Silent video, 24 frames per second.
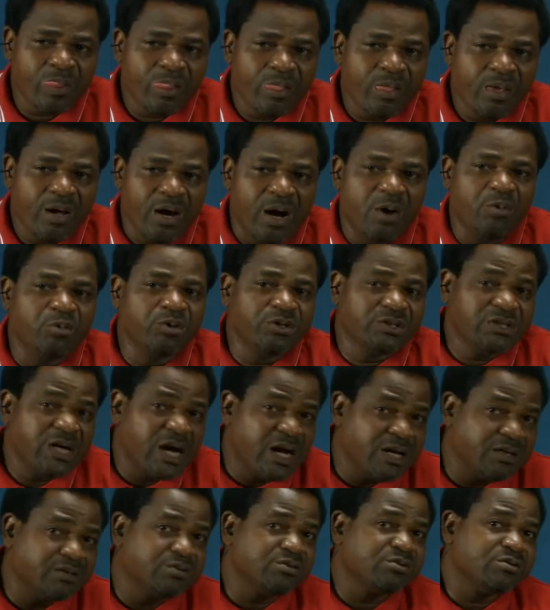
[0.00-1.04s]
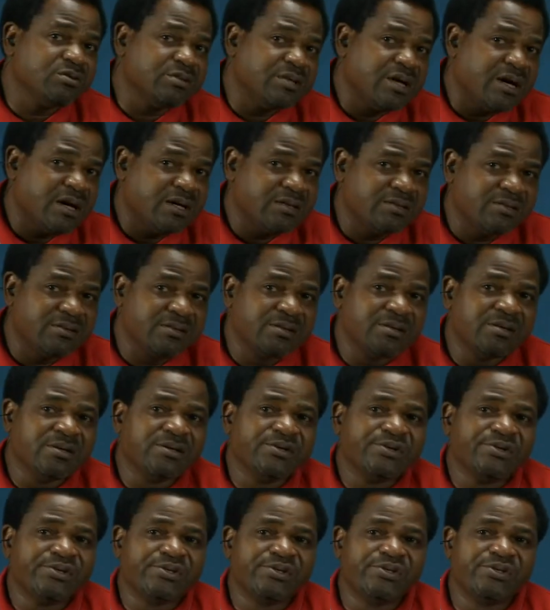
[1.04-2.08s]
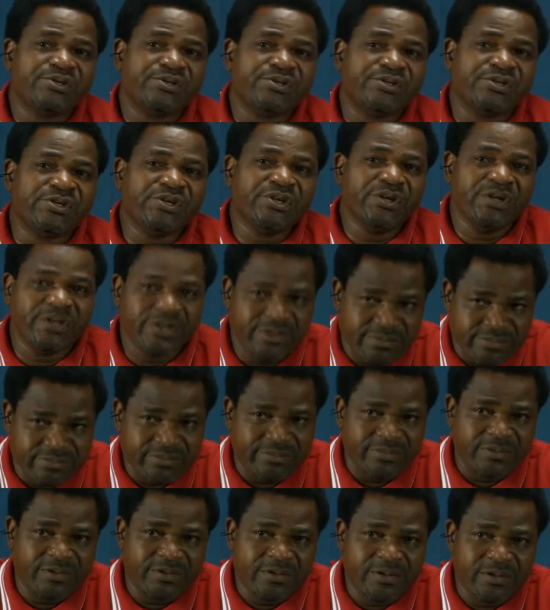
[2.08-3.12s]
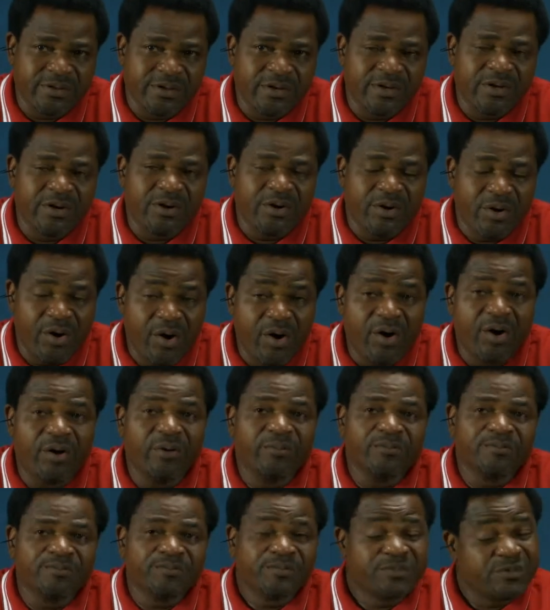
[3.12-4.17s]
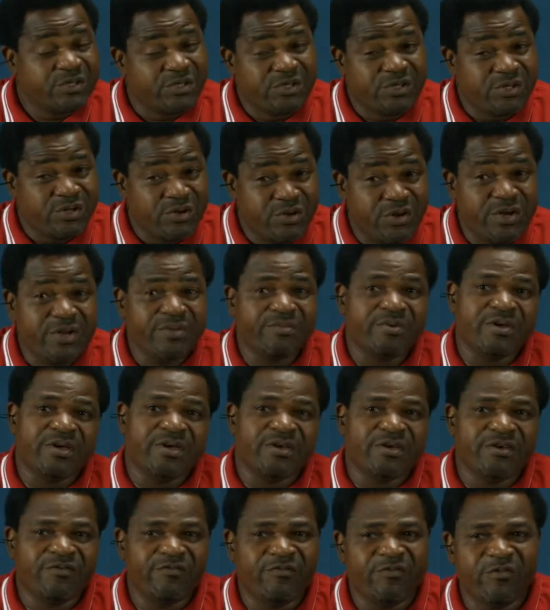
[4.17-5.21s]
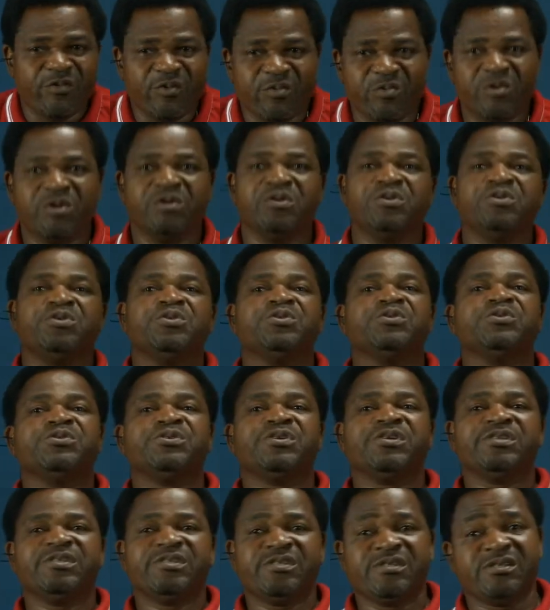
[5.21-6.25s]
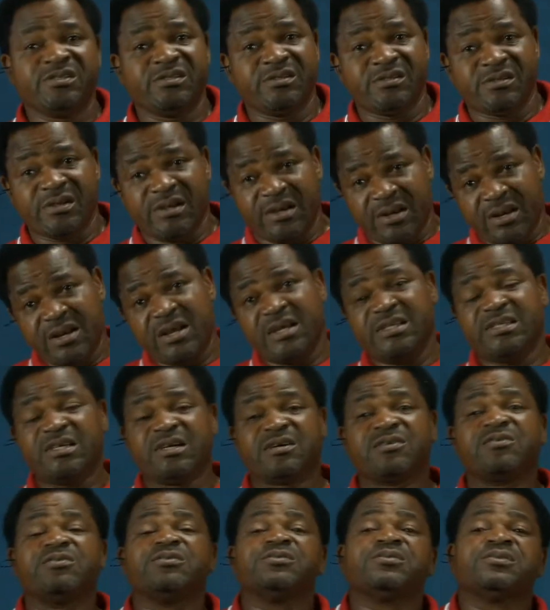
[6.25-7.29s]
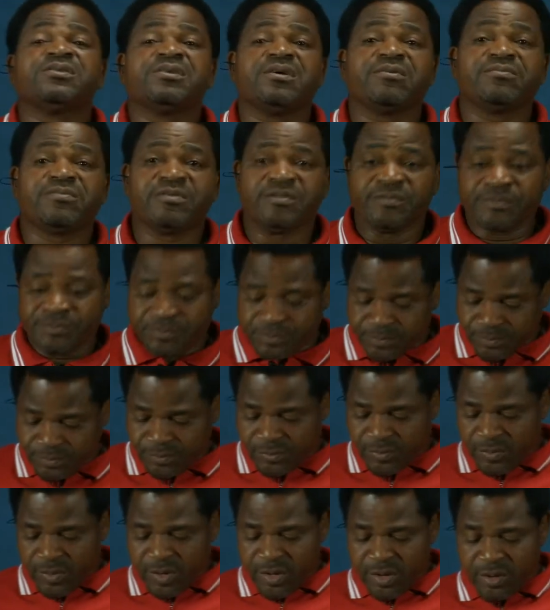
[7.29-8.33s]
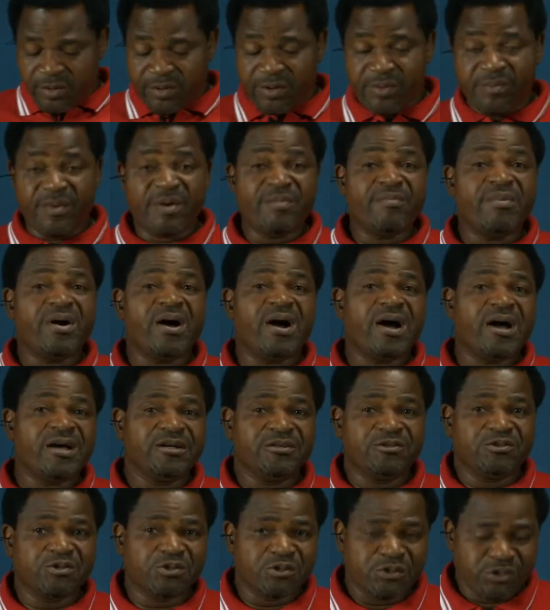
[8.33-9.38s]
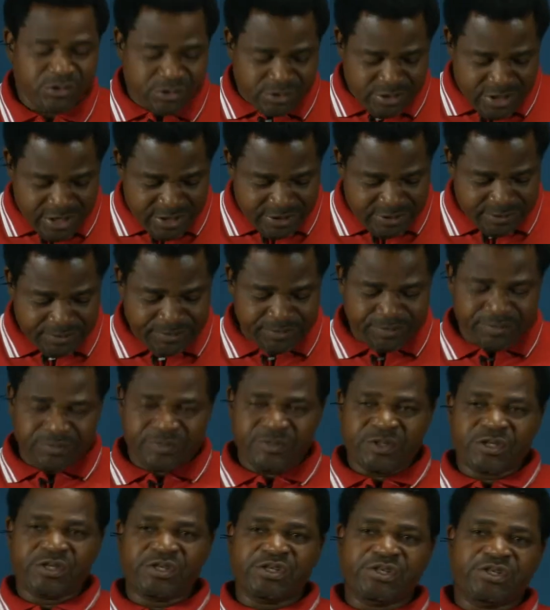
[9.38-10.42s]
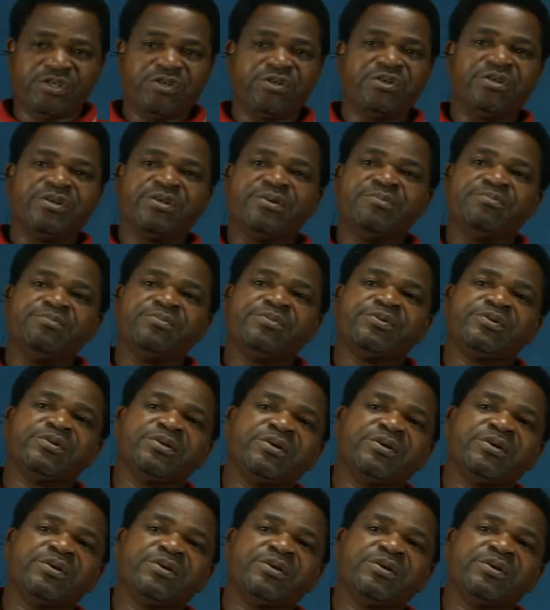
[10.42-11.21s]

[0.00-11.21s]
and we titled that synonym or synonymy, if we want to use it in larger concepts. Remember, I told you that synonyms